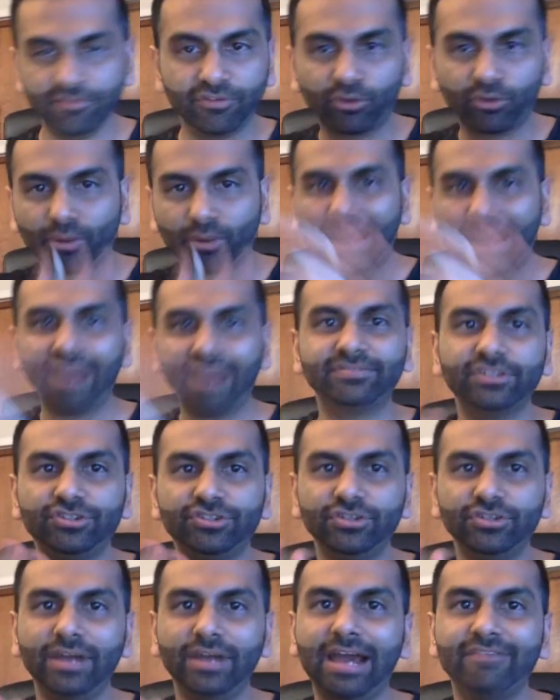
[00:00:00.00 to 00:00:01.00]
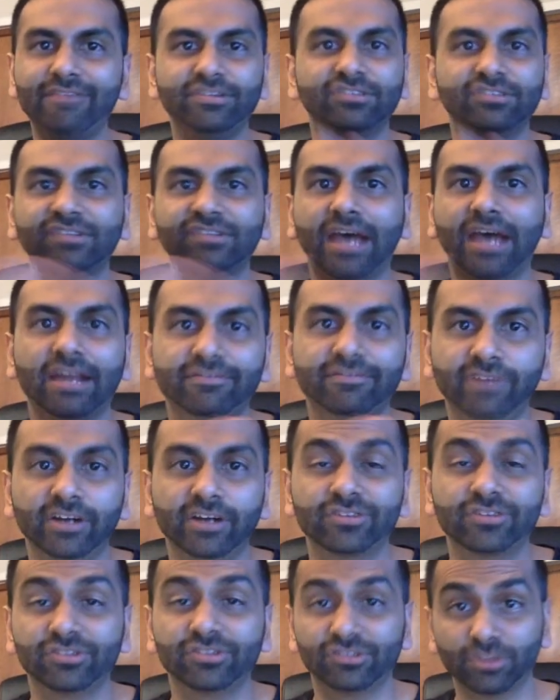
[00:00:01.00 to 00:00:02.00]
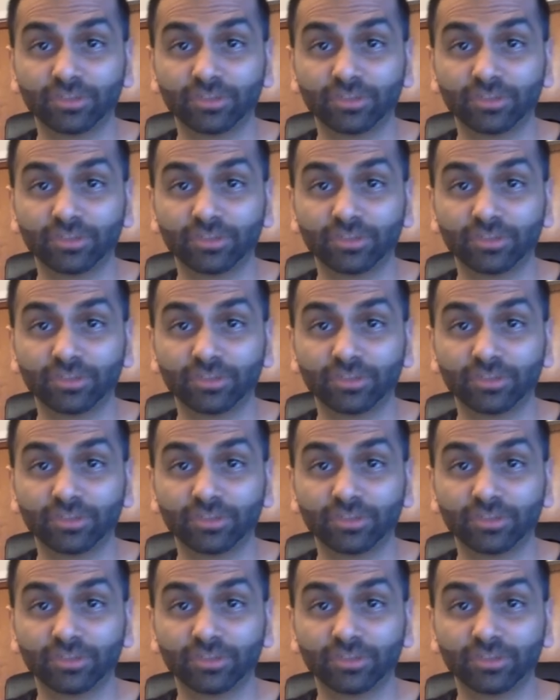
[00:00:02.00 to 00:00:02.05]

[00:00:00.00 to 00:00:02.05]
graph that you have is not a function.